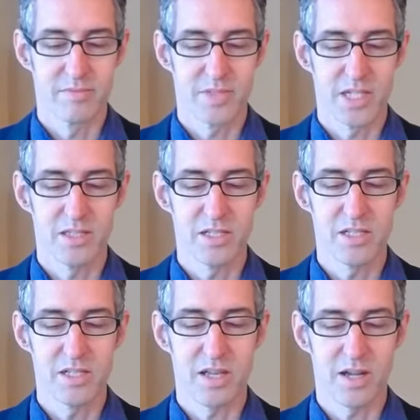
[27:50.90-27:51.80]
And this is
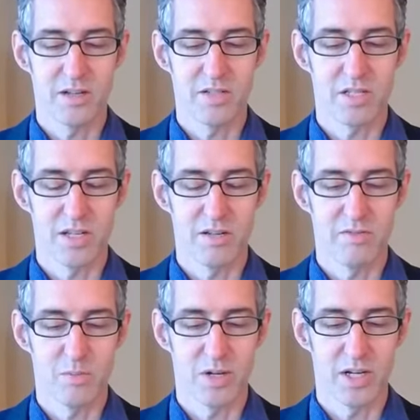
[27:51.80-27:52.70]
the outside of the
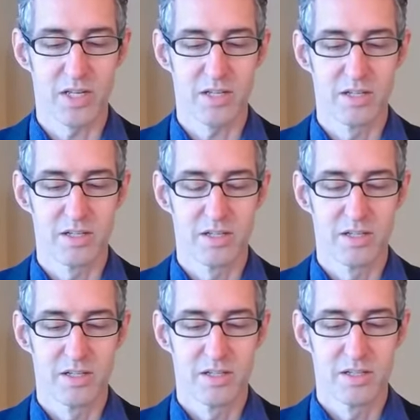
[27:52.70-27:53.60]
body.
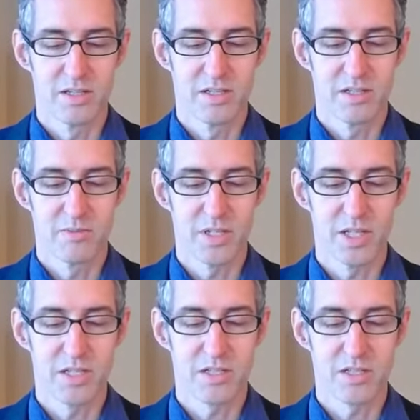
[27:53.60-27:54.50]
But
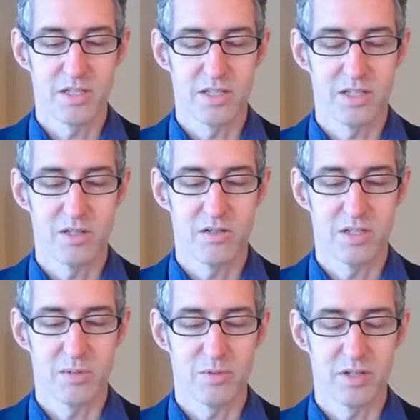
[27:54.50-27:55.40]
let's, let's go
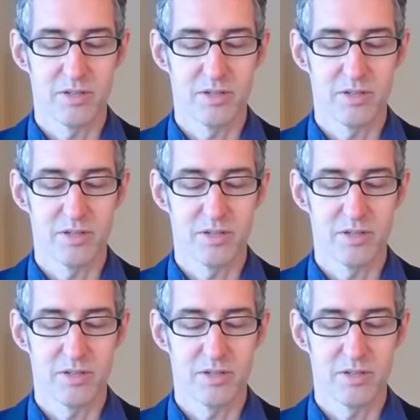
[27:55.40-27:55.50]
deeper.